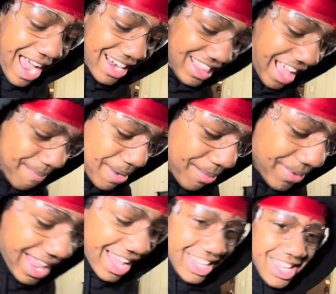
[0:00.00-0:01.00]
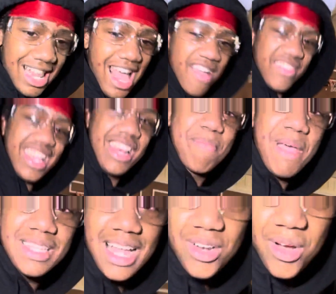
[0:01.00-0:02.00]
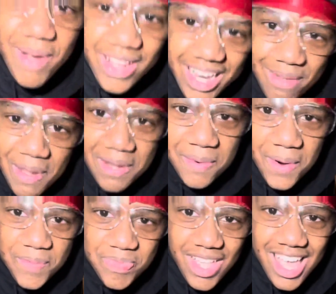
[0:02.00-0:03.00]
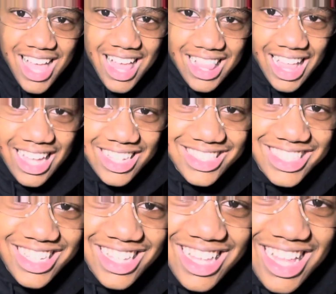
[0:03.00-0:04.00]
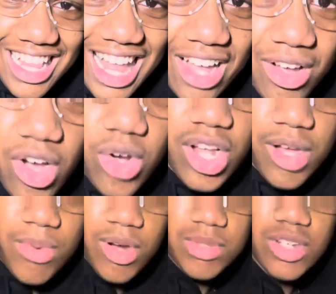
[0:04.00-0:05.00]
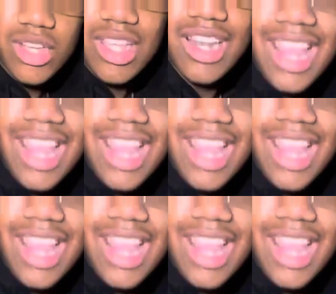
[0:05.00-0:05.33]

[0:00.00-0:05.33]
or not. People that have guinea pigs that know about guinea pigs, bro. Hold up, bro. I'm talking.